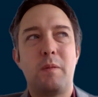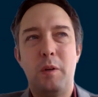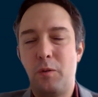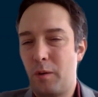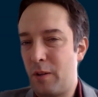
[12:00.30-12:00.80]

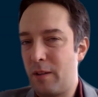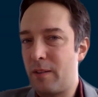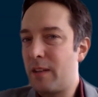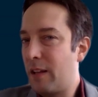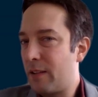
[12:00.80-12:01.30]
we should
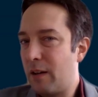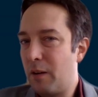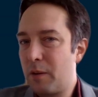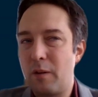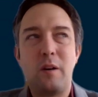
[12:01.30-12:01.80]
just test
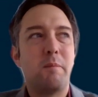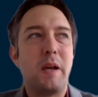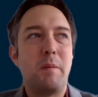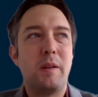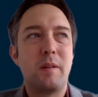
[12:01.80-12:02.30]
out, or
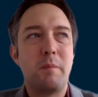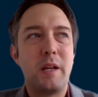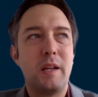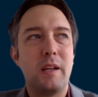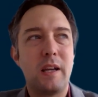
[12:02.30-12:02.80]
maybe
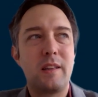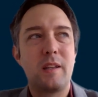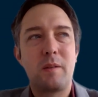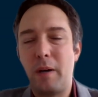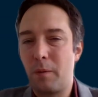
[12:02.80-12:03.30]
somebody
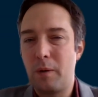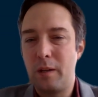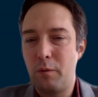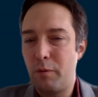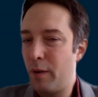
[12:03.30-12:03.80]
gets a smart
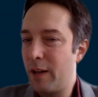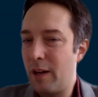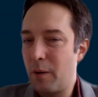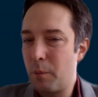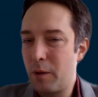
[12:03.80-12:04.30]
way to figure
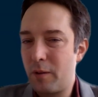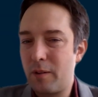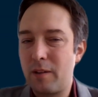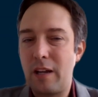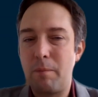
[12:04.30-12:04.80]
out which
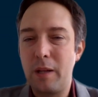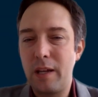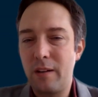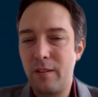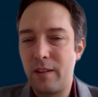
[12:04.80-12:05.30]

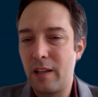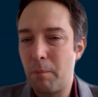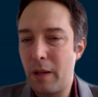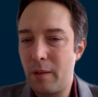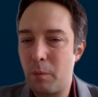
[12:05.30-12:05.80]
applications are the
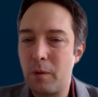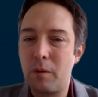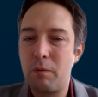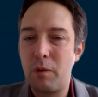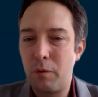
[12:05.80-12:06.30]
best
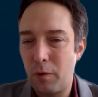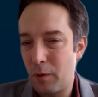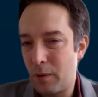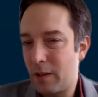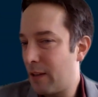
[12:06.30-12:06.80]
ones for
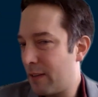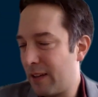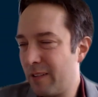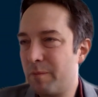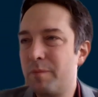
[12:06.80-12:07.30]
first
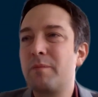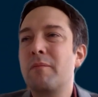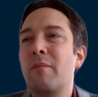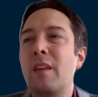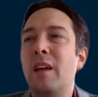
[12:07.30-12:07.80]
testing.
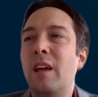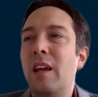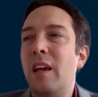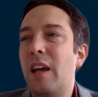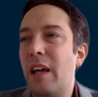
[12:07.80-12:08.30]

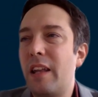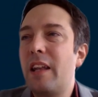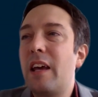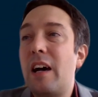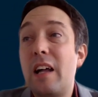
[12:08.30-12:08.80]
And
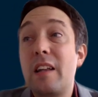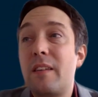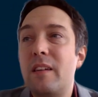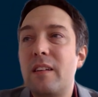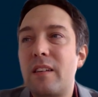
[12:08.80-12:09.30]
then there are other
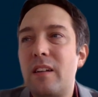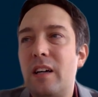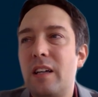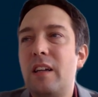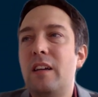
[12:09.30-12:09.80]
things
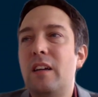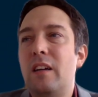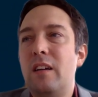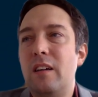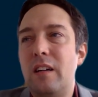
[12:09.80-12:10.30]
like
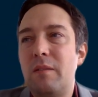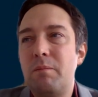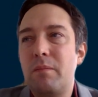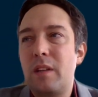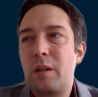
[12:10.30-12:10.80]

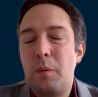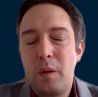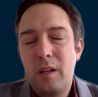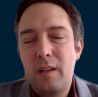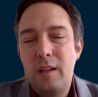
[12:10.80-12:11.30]
the
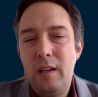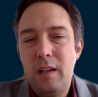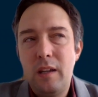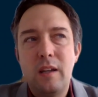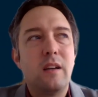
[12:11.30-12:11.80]

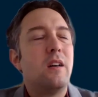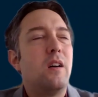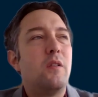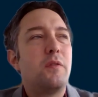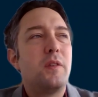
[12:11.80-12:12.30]
quality
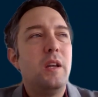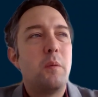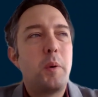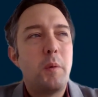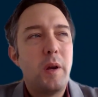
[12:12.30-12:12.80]
of the
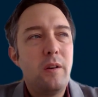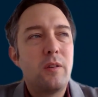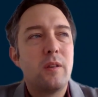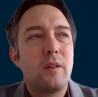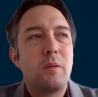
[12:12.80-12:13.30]

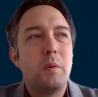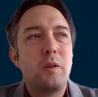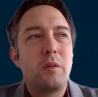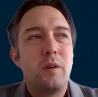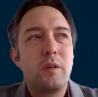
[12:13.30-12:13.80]
operations,
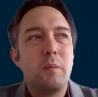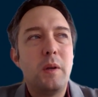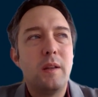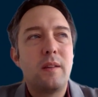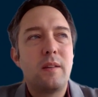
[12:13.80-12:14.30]
which also
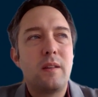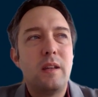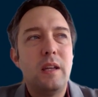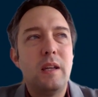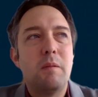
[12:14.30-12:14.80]
means
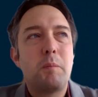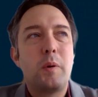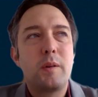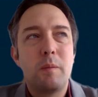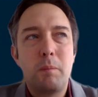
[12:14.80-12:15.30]
the
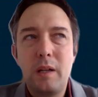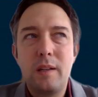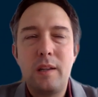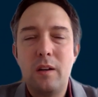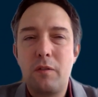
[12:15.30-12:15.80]

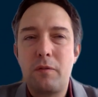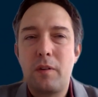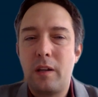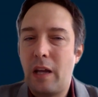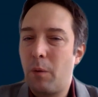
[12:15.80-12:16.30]
possibility of
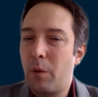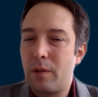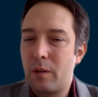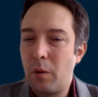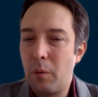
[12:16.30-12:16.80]

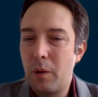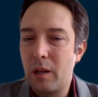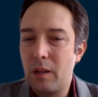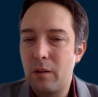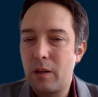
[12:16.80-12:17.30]
errors
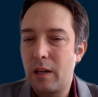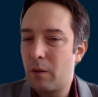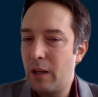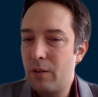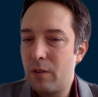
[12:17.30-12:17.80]
occurring in your
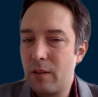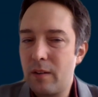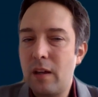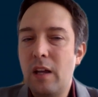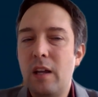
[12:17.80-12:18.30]

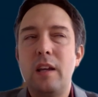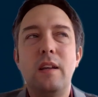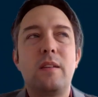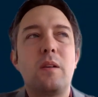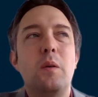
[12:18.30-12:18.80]
calculations
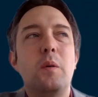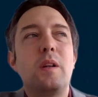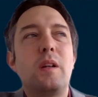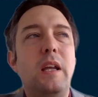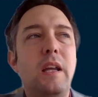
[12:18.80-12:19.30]
is
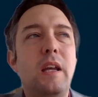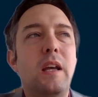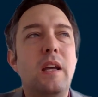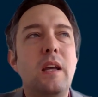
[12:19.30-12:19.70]
currently